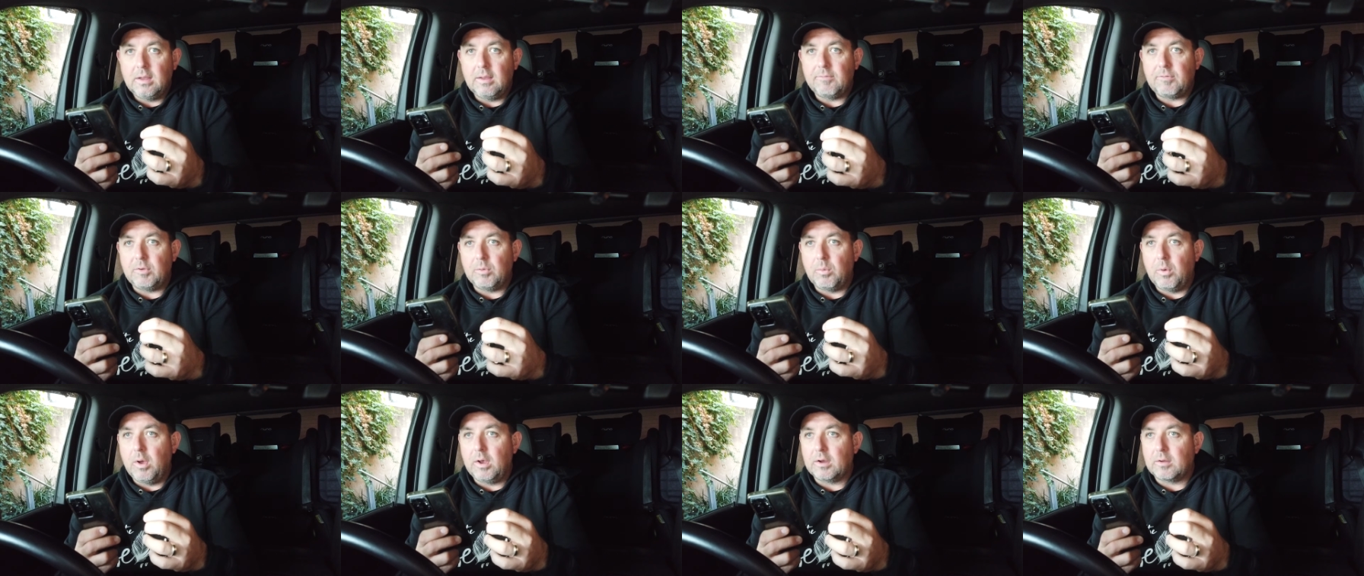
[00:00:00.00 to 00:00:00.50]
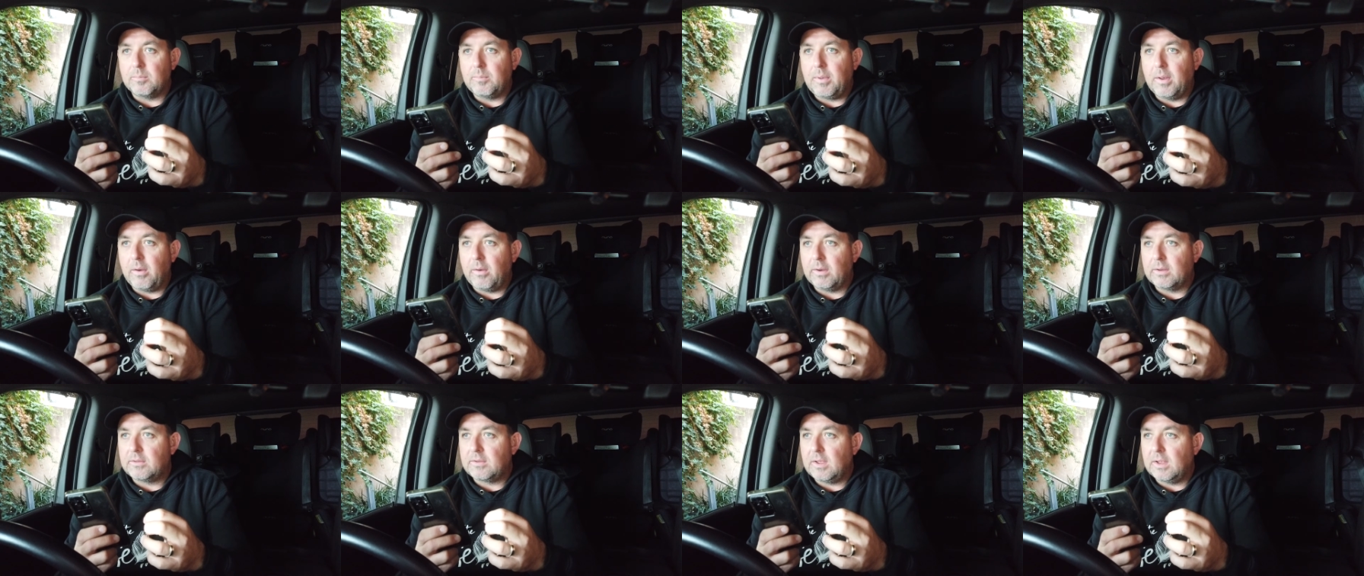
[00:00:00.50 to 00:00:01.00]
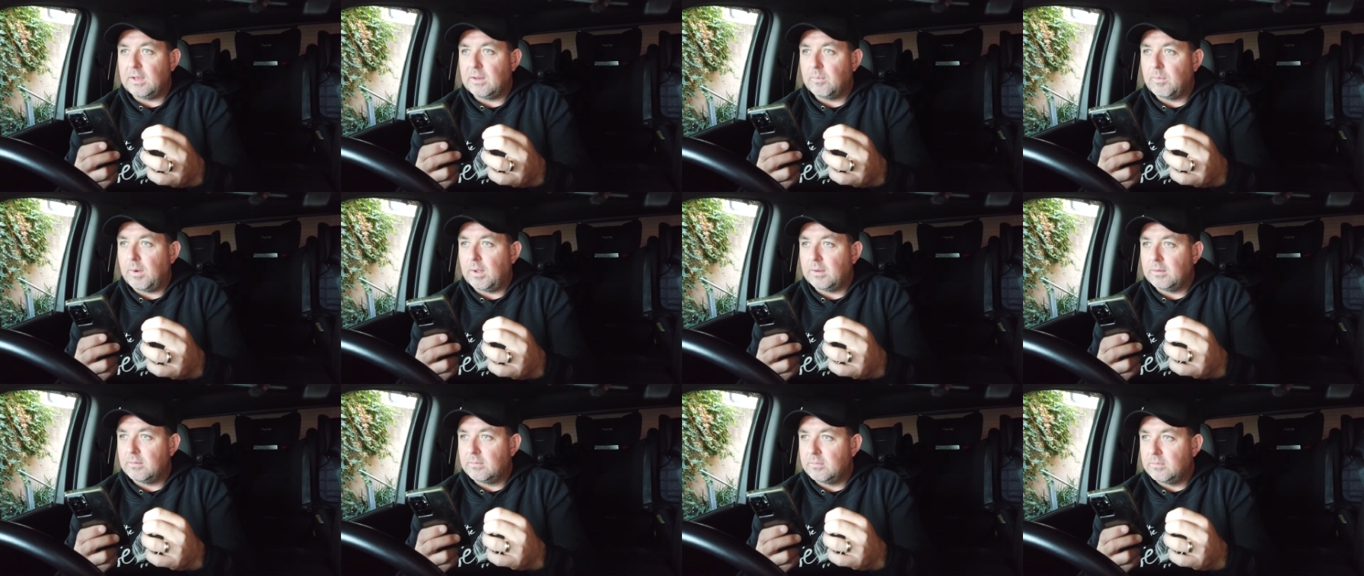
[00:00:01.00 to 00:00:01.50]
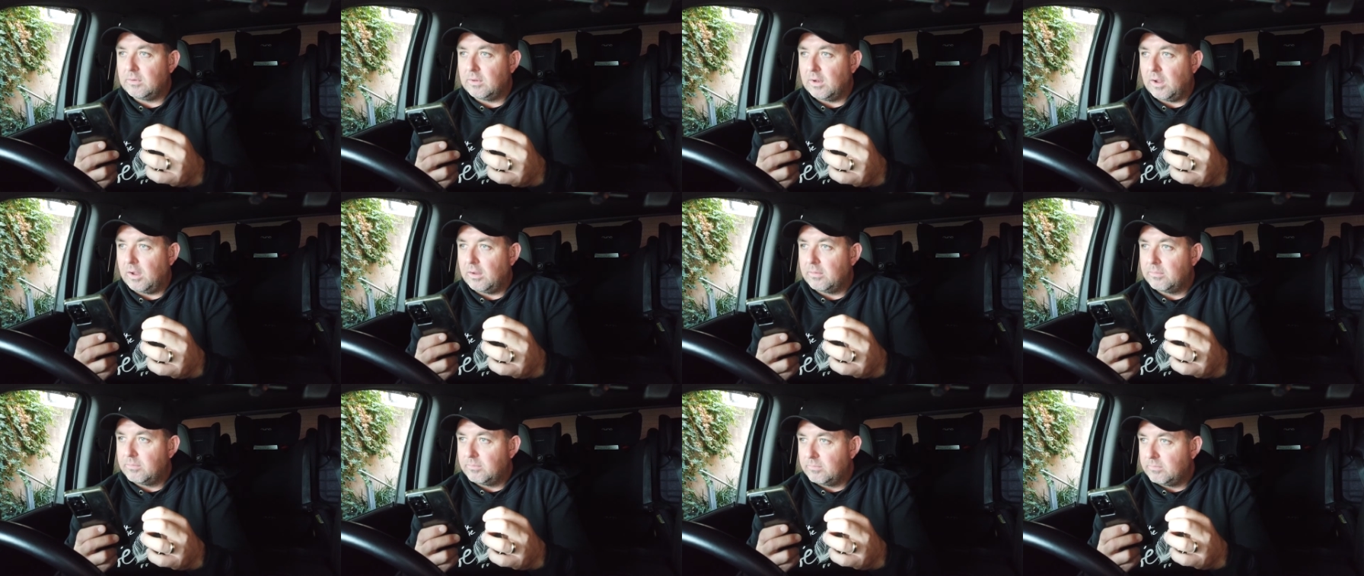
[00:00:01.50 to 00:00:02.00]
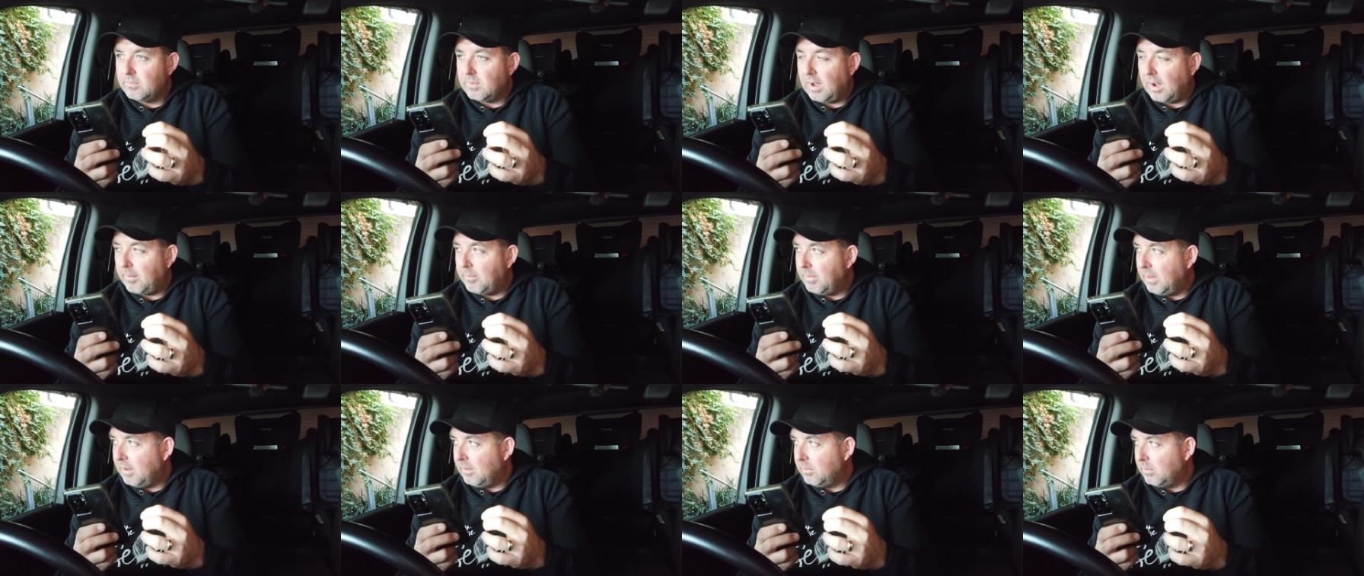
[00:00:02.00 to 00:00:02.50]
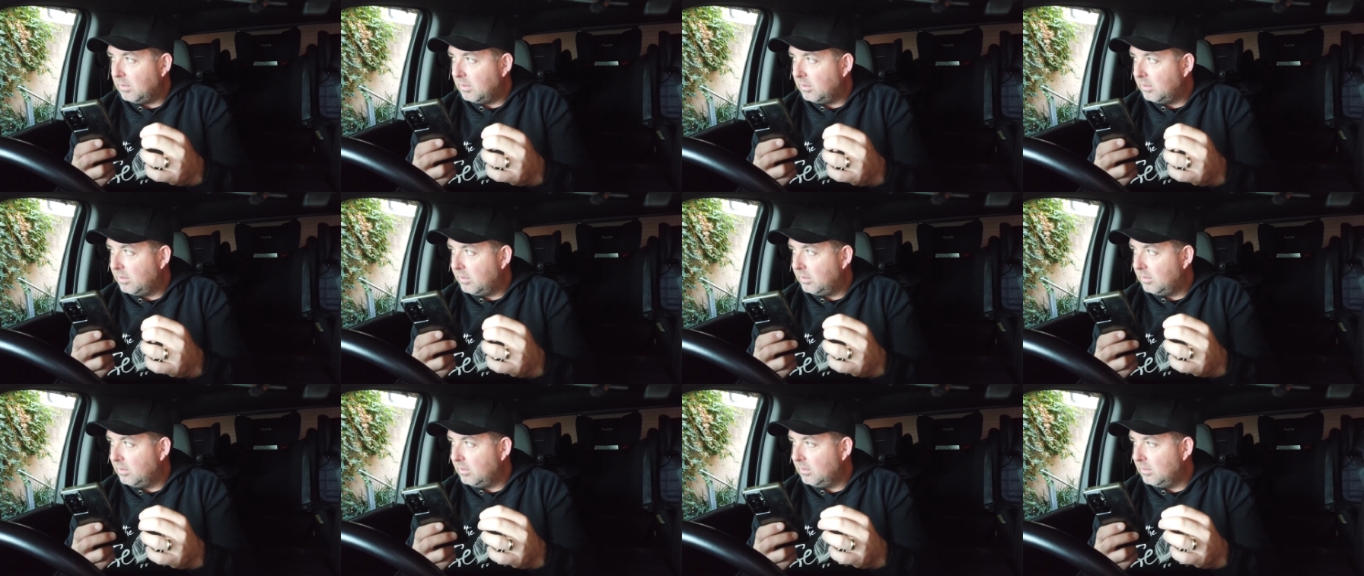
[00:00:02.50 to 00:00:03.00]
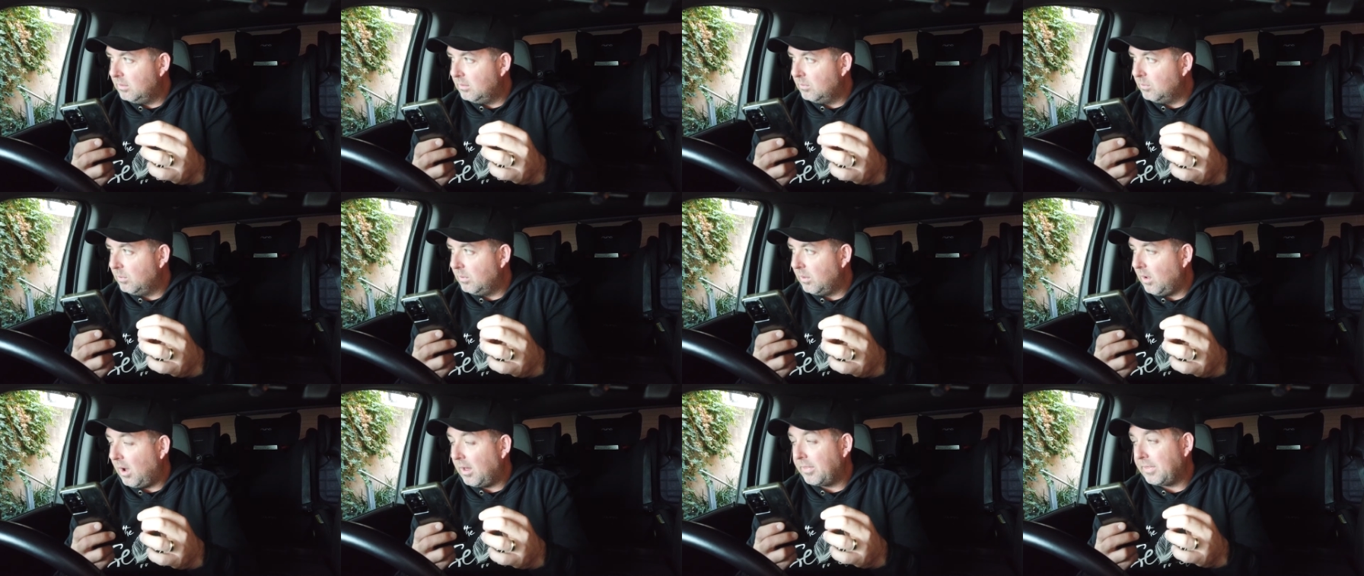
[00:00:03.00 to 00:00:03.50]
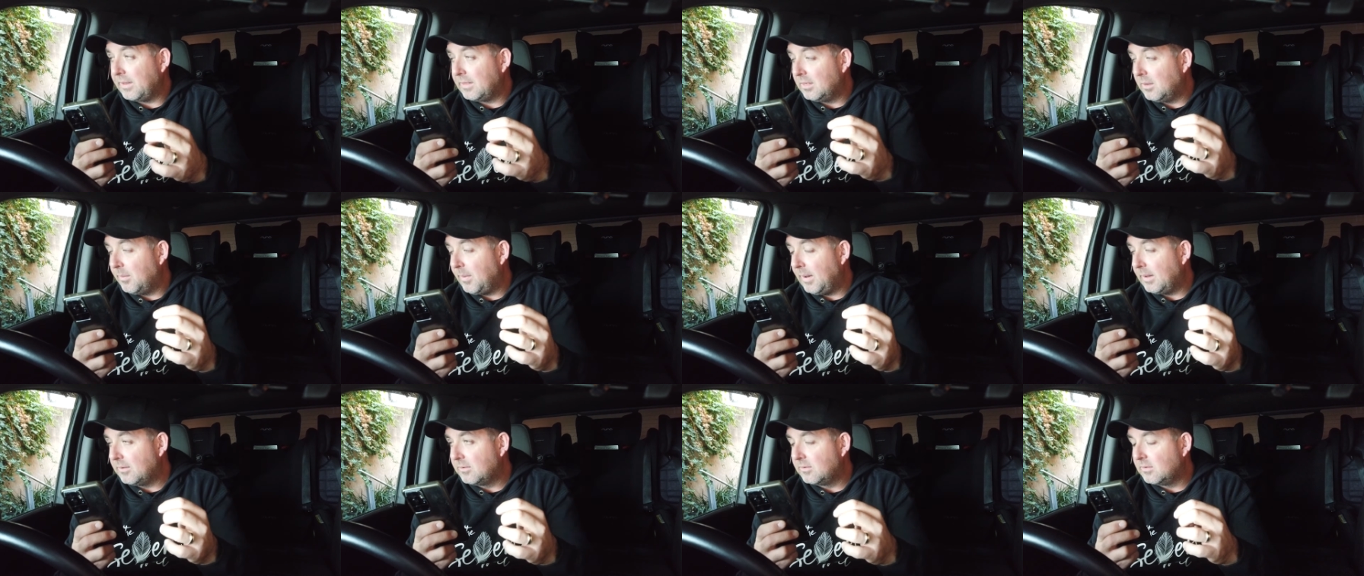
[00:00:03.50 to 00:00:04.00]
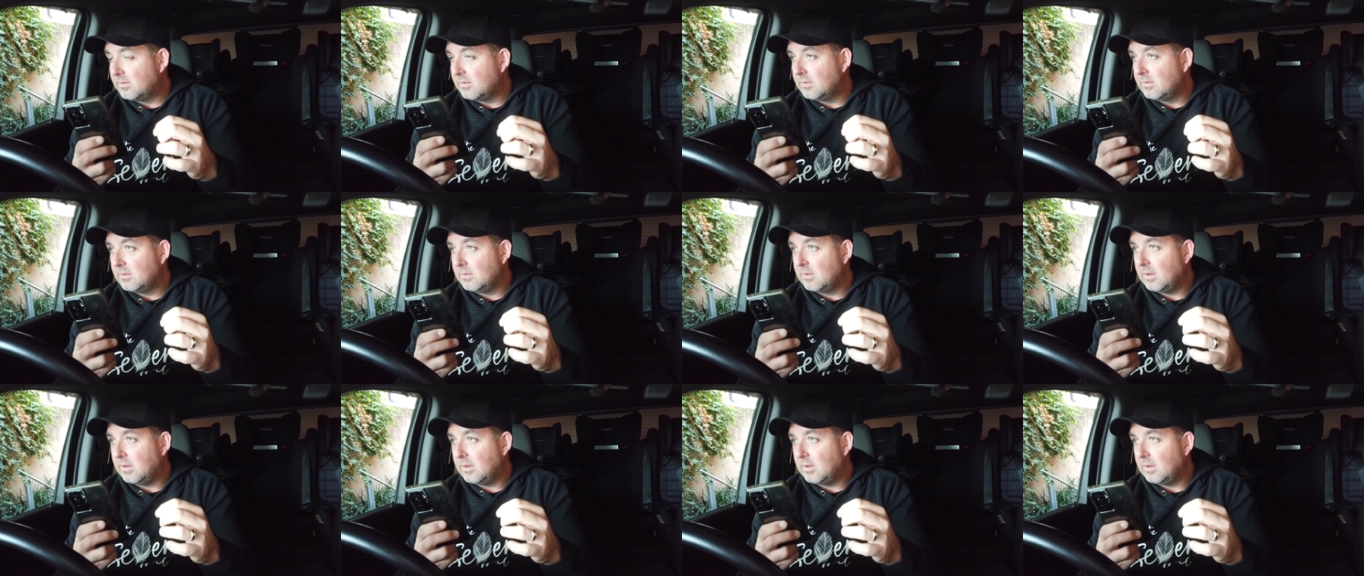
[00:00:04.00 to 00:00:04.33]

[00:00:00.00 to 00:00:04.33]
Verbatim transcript: if you were comparing to anyone, you know, up there with, with I think the best.